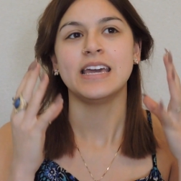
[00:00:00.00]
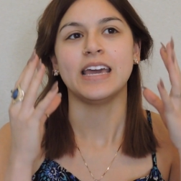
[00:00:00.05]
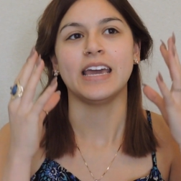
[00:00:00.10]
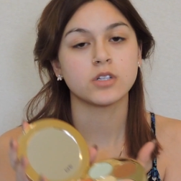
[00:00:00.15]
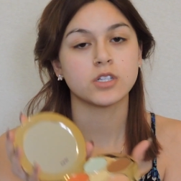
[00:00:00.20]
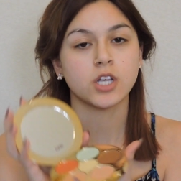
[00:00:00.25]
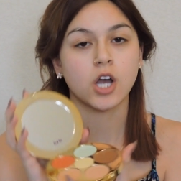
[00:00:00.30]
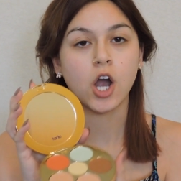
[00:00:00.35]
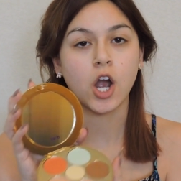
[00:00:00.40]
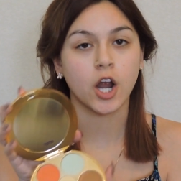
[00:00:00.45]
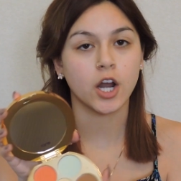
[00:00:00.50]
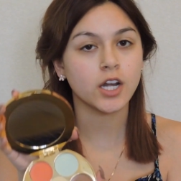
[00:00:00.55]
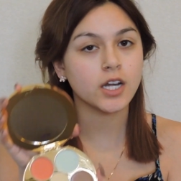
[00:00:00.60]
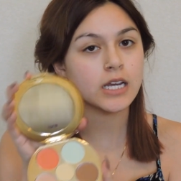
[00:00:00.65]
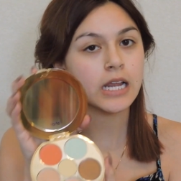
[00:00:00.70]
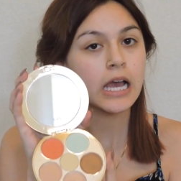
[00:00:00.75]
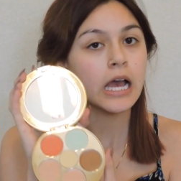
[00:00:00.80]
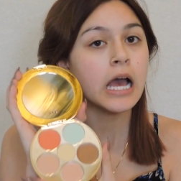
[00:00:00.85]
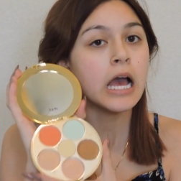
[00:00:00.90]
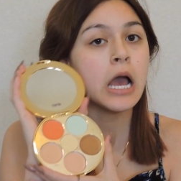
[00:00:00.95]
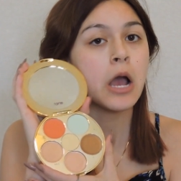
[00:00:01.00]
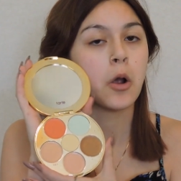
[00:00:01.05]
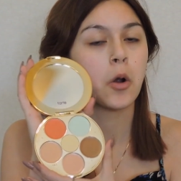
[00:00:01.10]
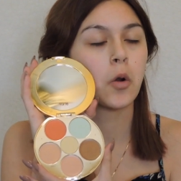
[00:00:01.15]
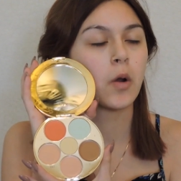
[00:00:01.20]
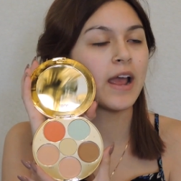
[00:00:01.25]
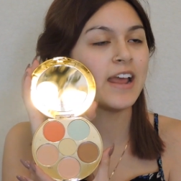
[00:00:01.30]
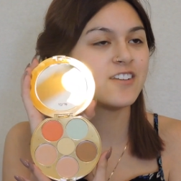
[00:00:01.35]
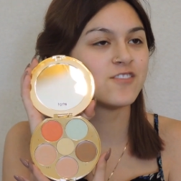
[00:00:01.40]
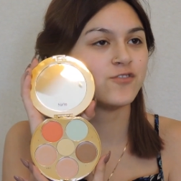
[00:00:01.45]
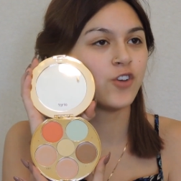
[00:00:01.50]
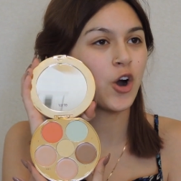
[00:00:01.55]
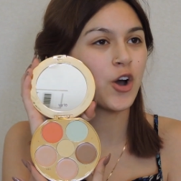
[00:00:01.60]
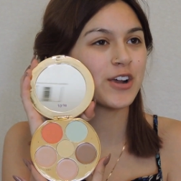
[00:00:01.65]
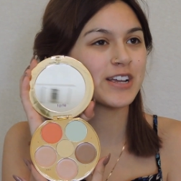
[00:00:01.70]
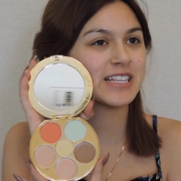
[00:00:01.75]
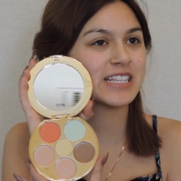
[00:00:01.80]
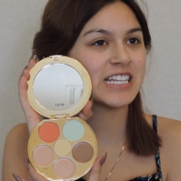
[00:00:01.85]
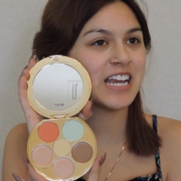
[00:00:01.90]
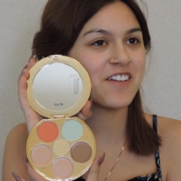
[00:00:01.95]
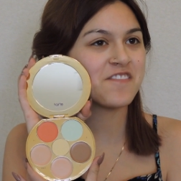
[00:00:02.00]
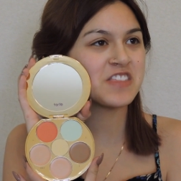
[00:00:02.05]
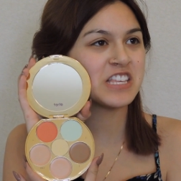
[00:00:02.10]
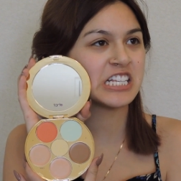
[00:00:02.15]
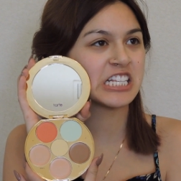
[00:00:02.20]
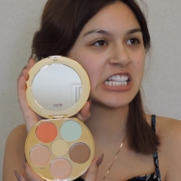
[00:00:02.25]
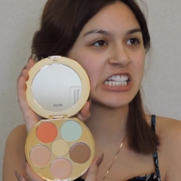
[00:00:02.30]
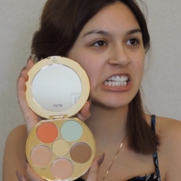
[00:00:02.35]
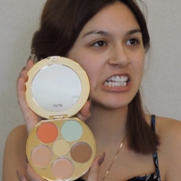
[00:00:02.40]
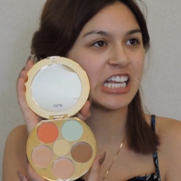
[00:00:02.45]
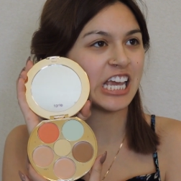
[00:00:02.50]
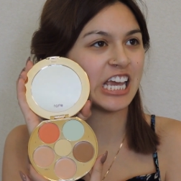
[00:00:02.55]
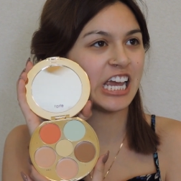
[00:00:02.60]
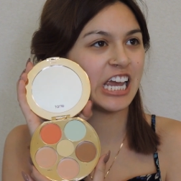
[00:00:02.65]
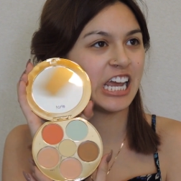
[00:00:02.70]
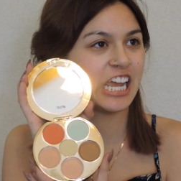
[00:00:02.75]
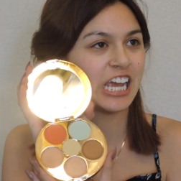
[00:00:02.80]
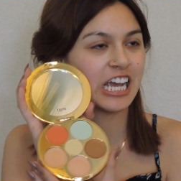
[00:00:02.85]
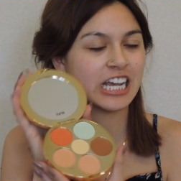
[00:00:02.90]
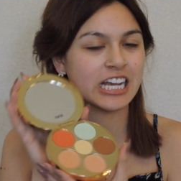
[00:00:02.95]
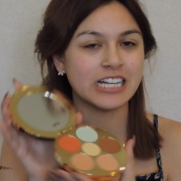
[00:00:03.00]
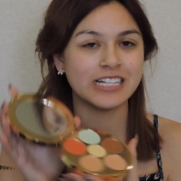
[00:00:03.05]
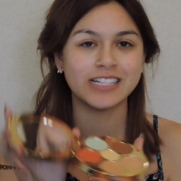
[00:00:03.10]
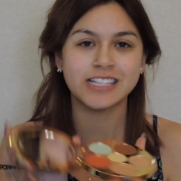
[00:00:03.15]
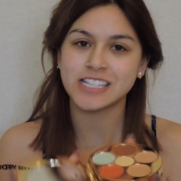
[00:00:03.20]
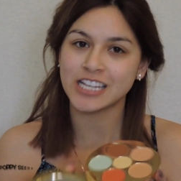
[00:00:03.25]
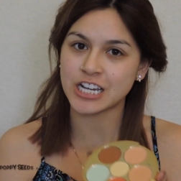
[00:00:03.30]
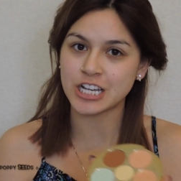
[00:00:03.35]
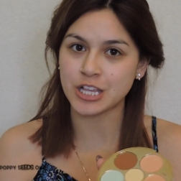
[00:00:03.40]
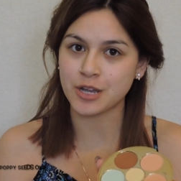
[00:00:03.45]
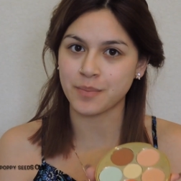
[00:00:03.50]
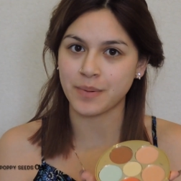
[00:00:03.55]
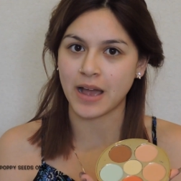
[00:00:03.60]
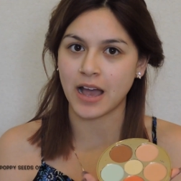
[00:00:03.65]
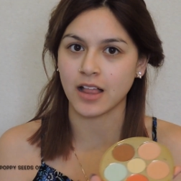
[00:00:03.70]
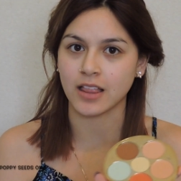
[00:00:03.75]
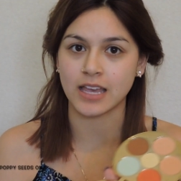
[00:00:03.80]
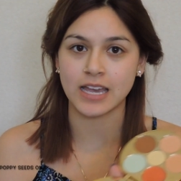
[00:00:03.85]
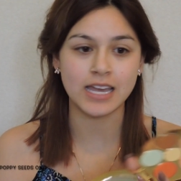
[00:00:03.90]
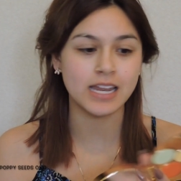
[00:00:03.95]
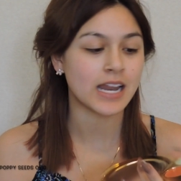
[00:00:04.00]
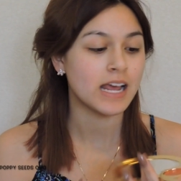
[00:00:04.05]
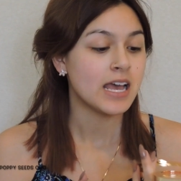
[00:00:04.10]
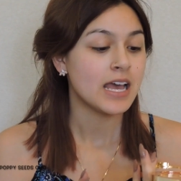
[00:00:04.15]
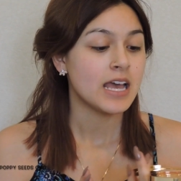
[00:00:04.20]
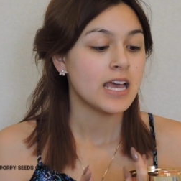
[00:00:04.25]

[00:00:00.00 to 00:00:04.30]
It's Tarte Rainforest of the Sea concealer palette.